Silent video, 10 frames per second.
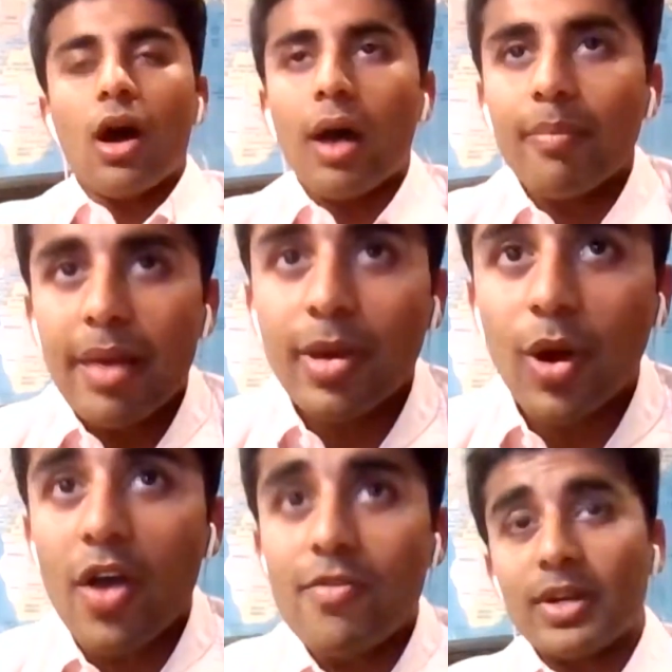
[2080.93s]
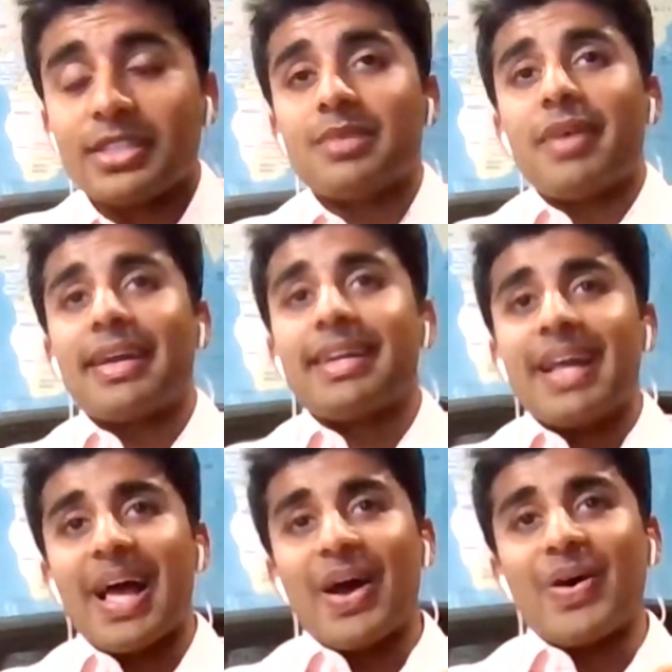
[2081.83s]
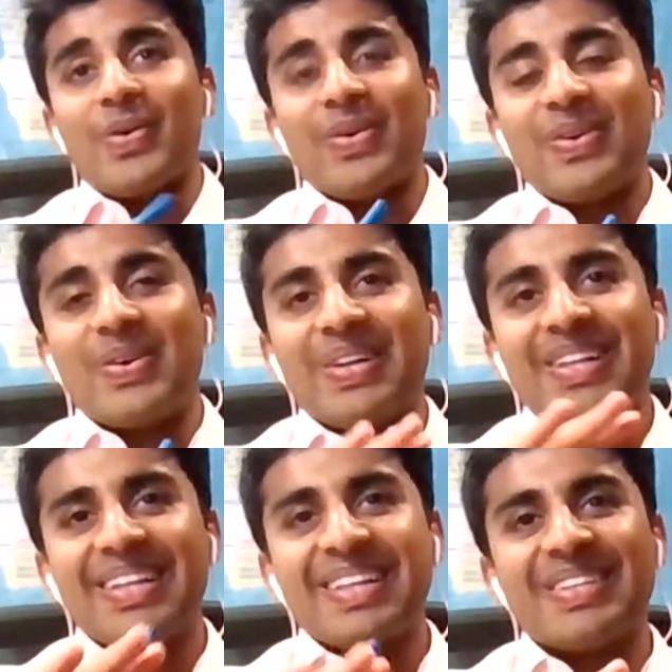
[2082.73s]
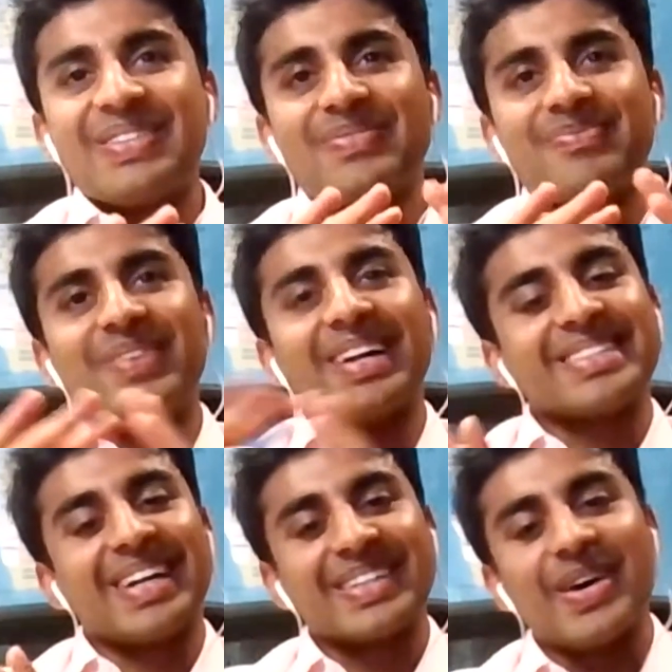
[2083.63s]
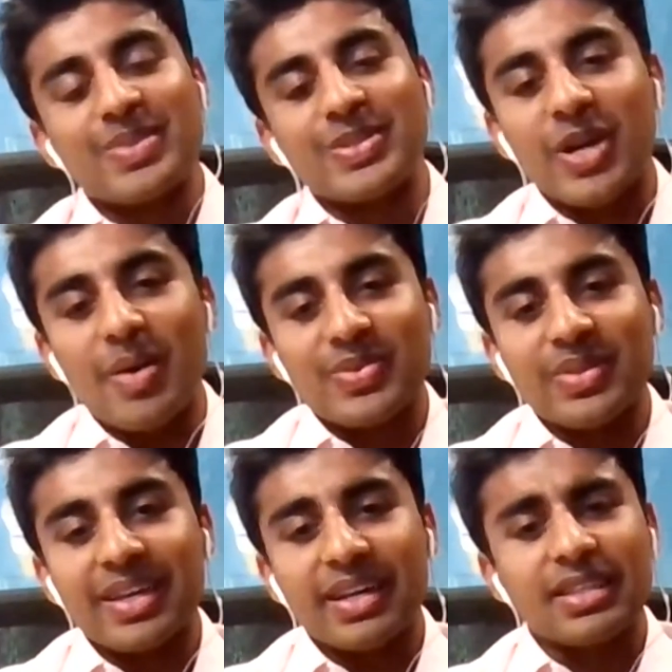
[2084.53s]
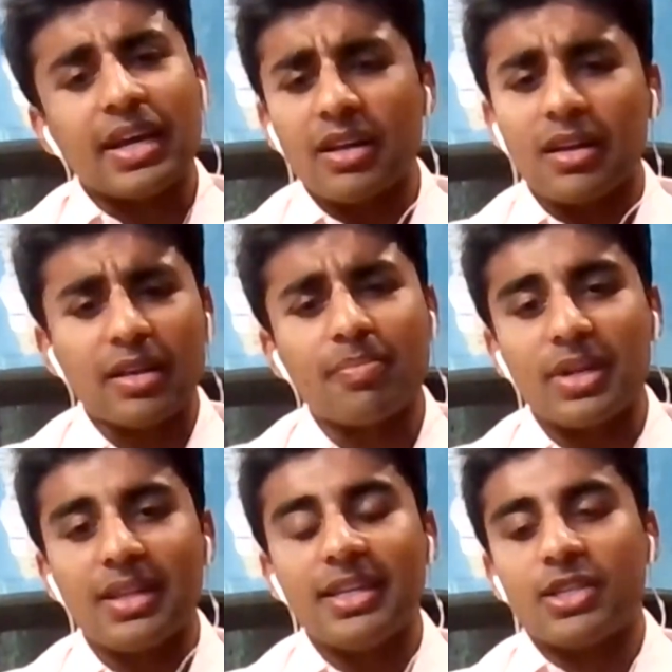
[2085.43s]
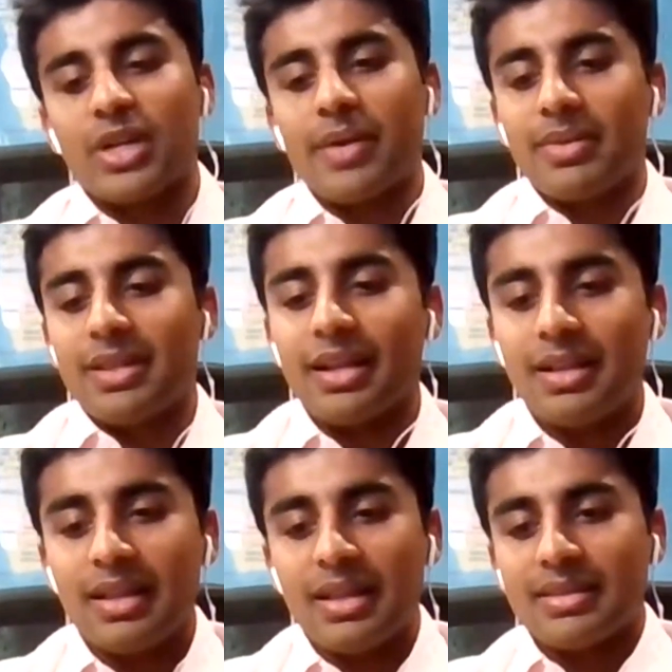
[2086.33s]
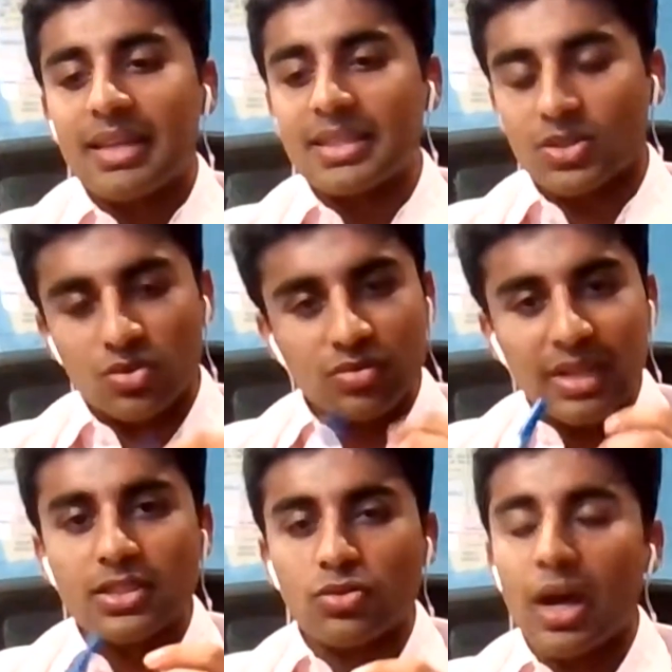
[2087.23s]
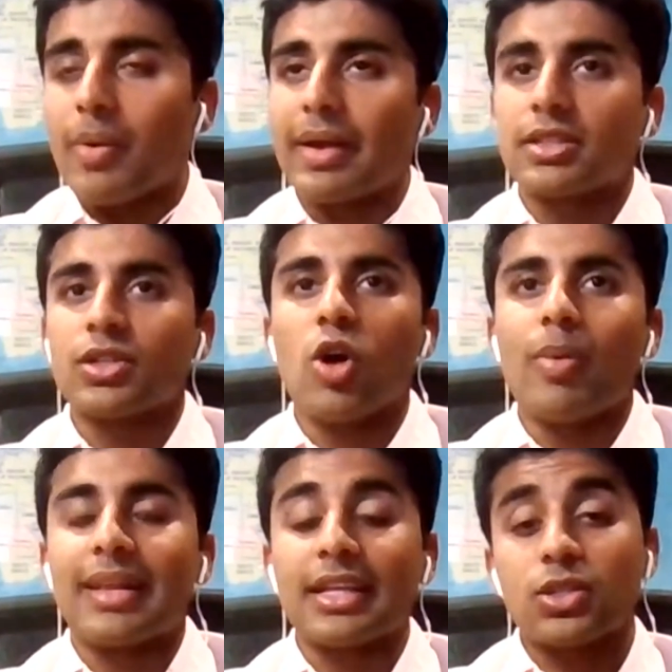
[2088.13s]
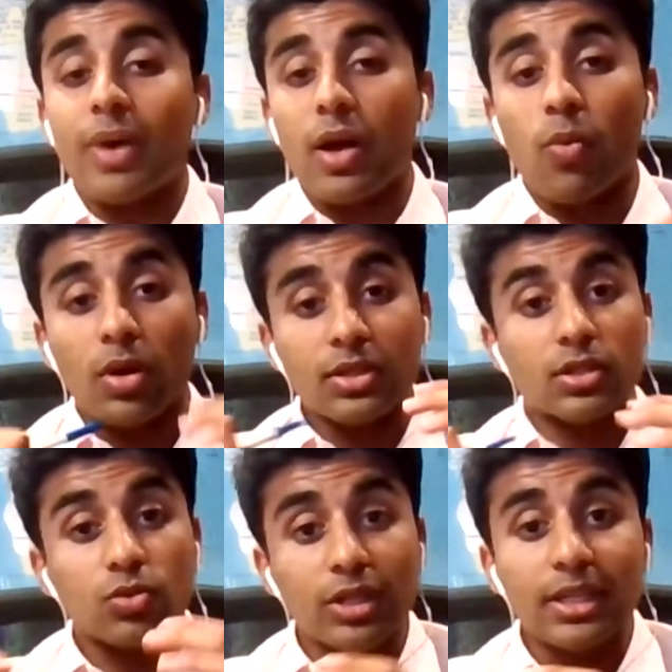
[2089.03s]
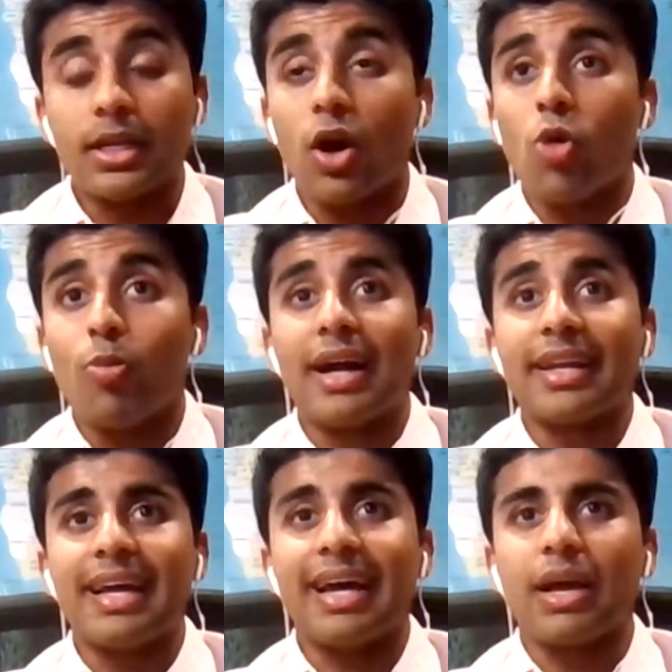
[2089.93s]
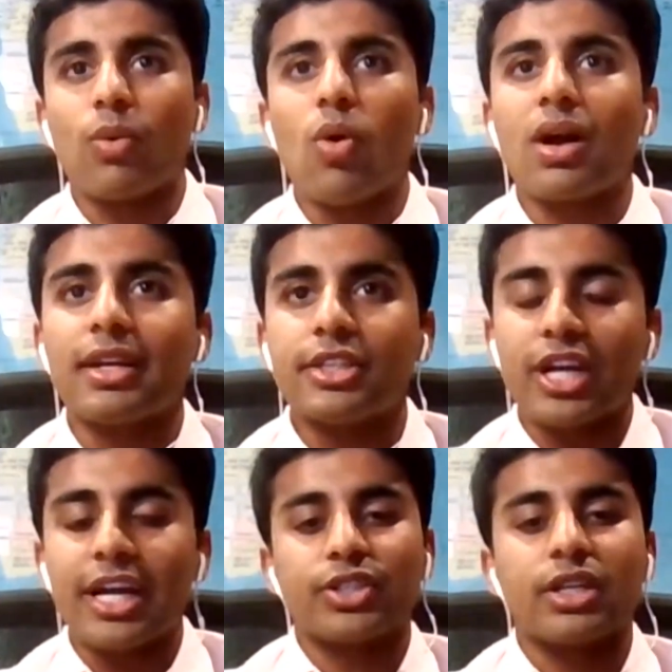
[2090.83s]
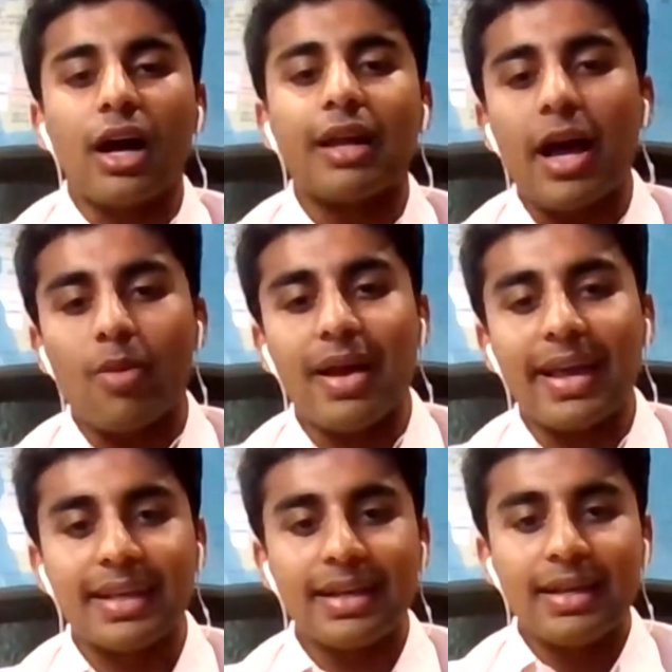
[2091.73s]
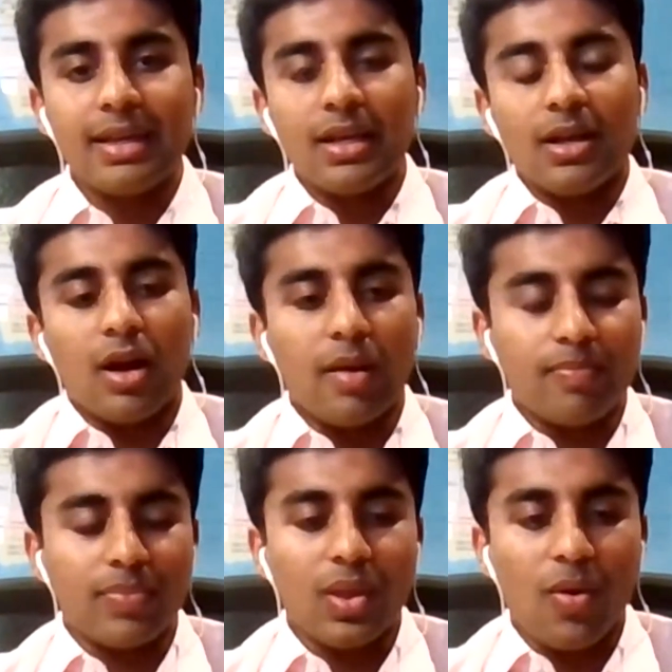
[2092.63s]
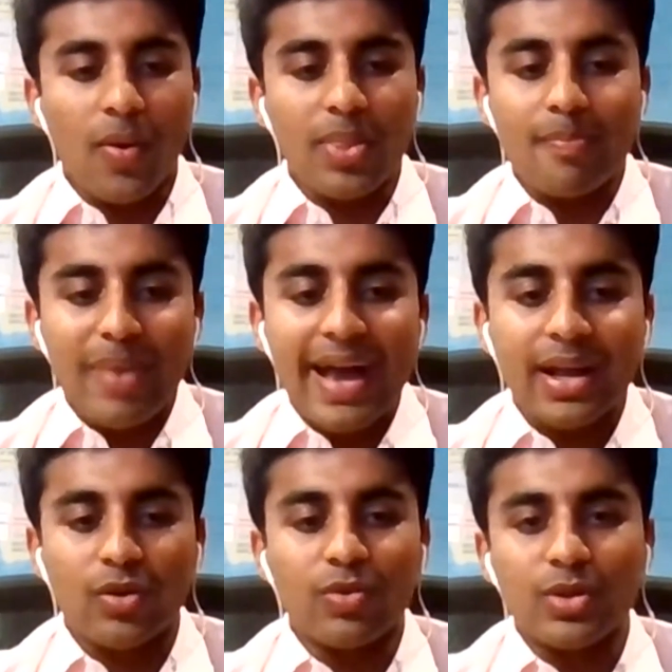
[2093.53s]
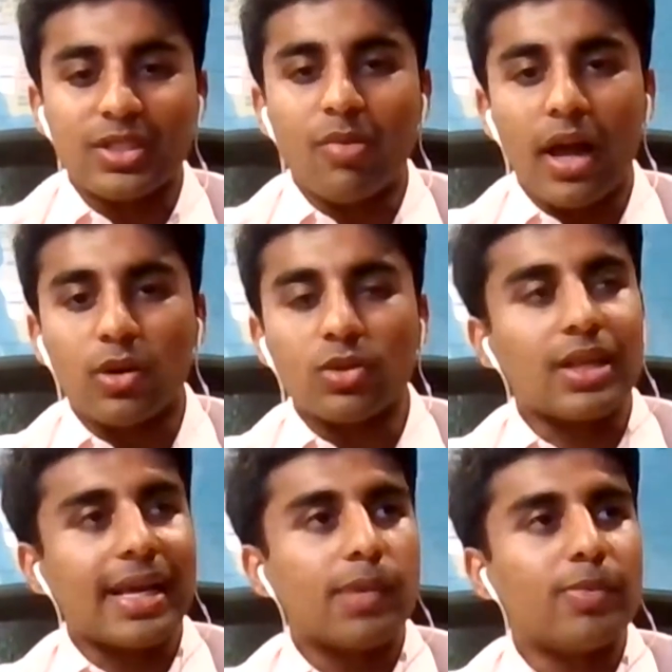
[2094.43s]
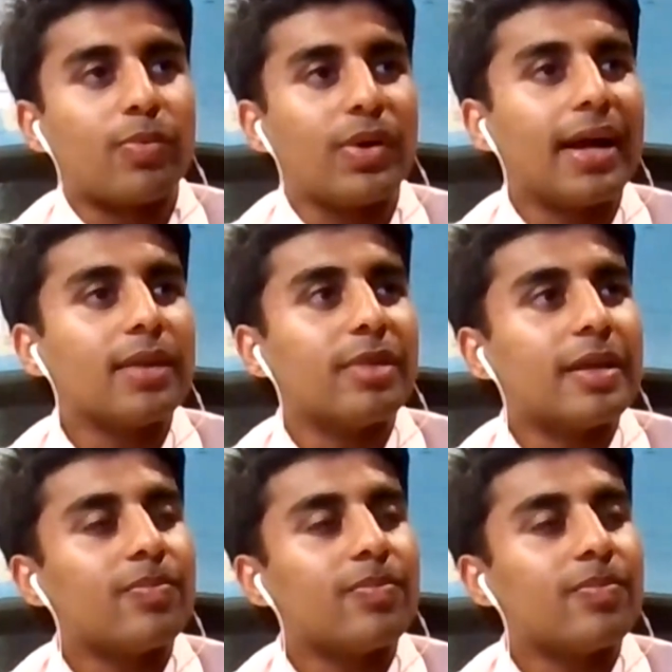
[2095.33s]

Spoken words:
overestimated how much I'd come to terms with it. Because I completely agree with that that's the right way to go about it. That's the way I want to really go about it. And like, what kind of change can I now make on the back of losing Michael so that he'd be proud of me?